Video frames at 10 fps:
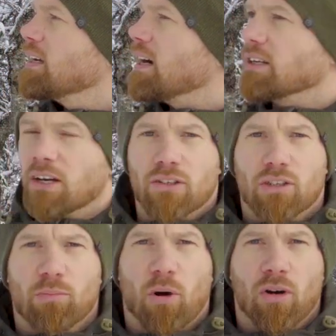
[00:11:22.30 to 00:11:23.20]
another
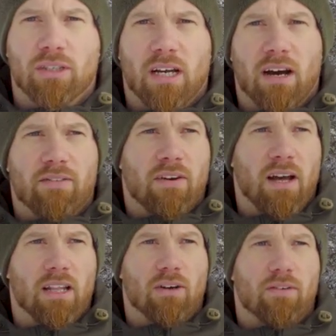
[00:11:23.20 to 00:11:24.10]
spot to have
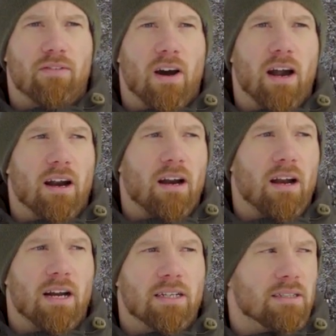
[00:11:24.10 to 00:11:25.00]
a little fire,
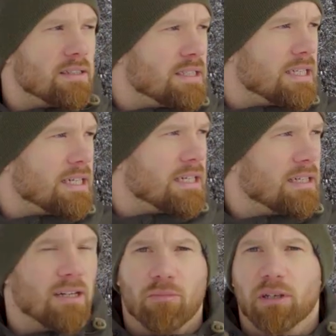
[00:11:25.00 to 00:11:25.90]
and
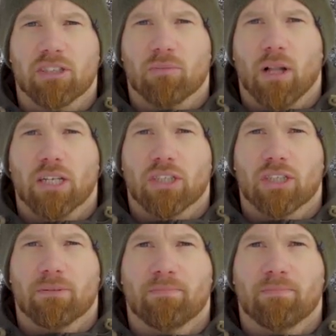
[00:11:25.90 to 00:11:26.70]
I'll make some lunch.